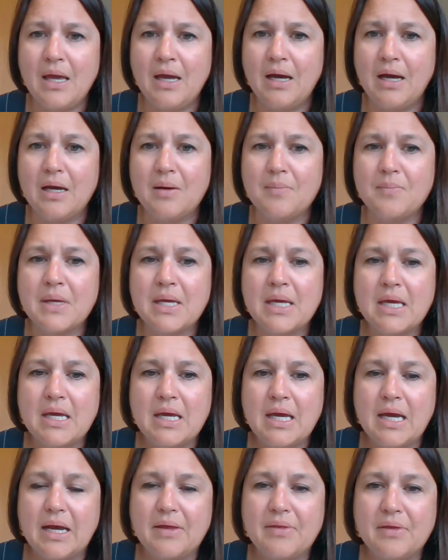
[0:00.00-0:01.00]

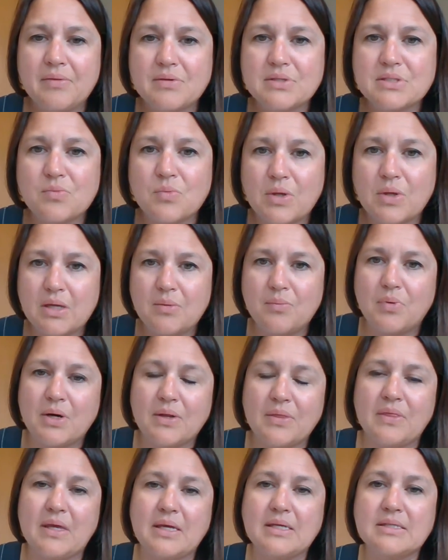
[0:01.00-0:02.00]
I think there's some really
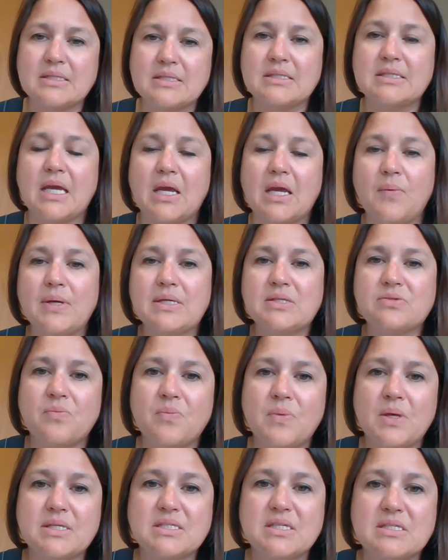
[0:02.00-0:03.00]
important things and takeaways
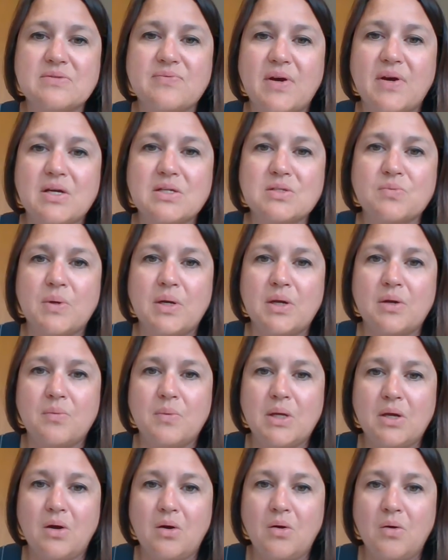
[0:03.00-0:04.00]
from this as far as where do
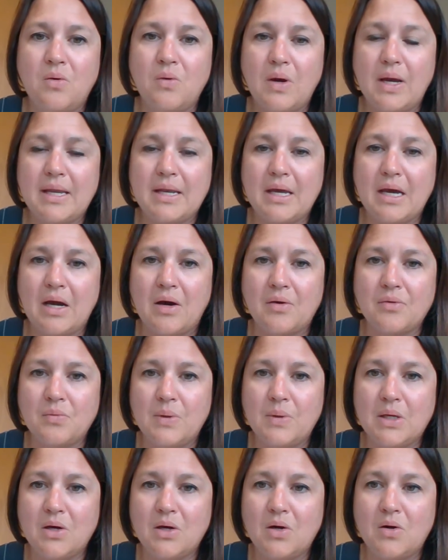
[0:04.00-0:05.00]
we go and how do
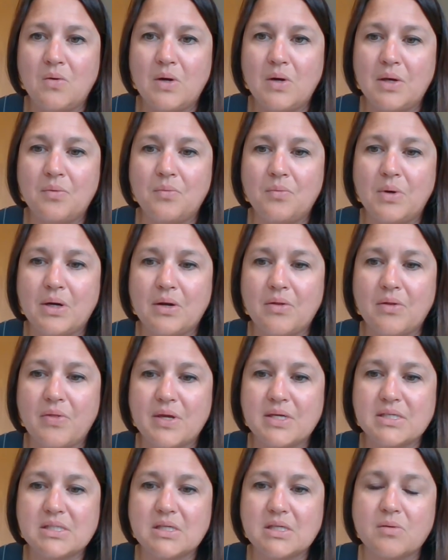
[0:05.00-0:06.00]
we go and what are the
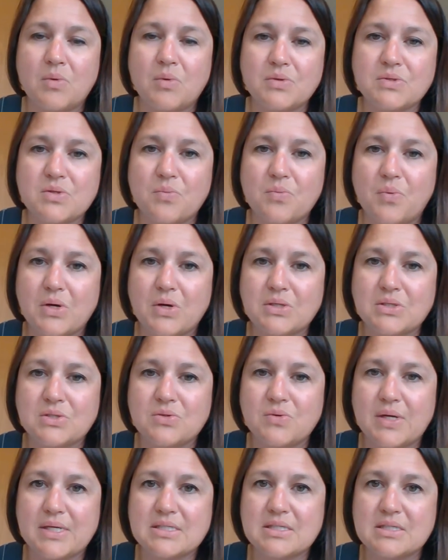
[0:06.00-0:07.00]
things that are most important
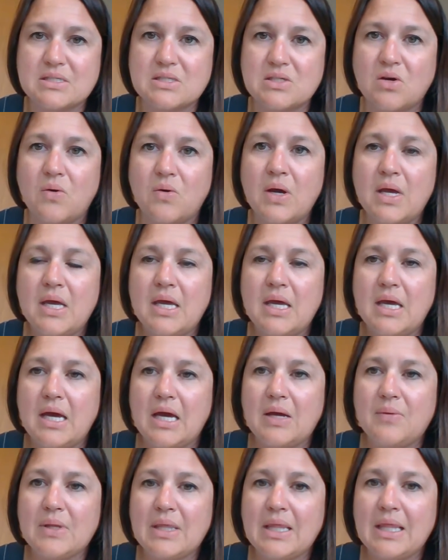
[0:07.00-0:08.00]
to us. And so
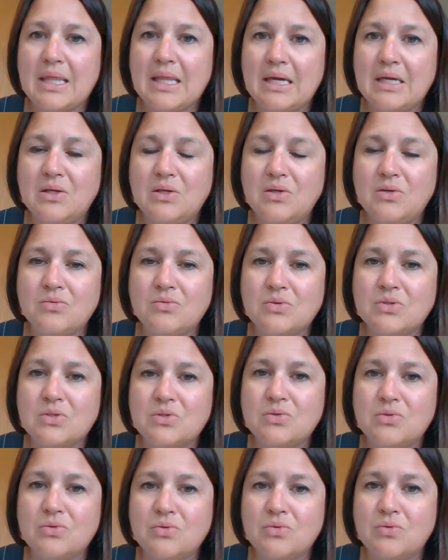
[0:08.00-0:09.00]
I would like you
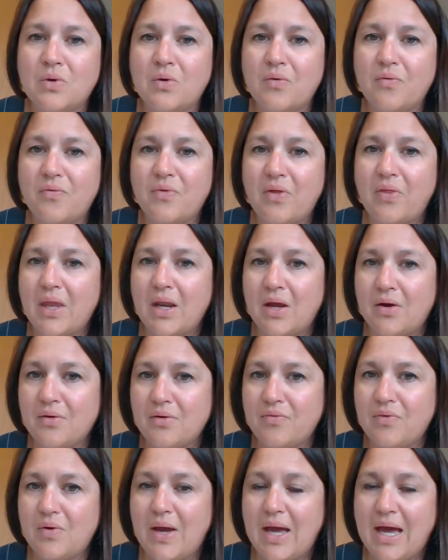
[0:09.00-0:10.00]
to fill that out
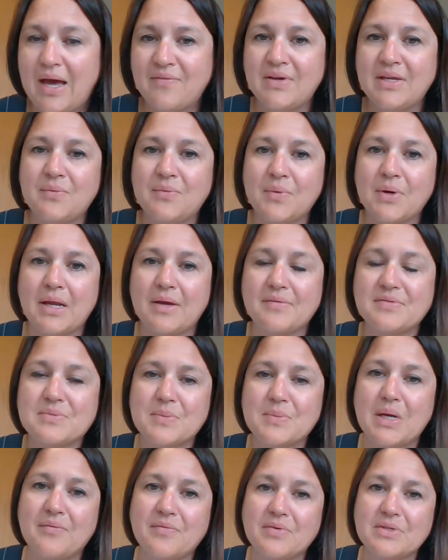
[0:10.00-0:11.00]
if you haven't. And we're going to have
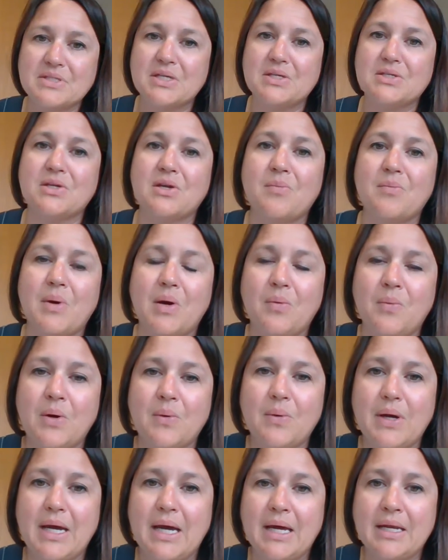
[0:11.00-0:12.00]
some conversation about where
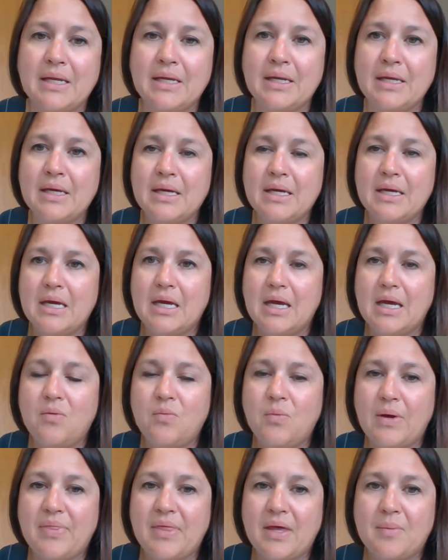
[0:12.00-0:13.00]
we're headed
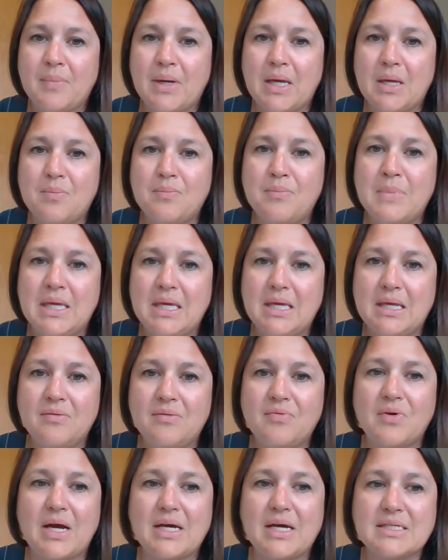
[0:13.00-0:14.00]
and what that might mean
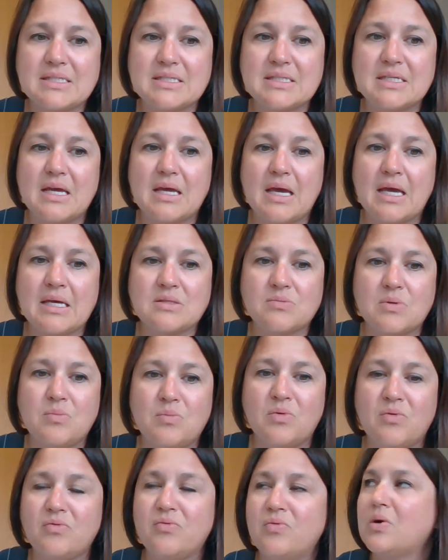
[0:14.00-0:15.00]
for us as we
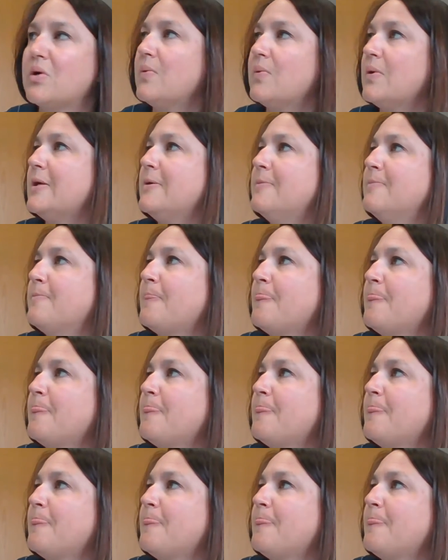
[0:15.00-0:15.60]
move forward.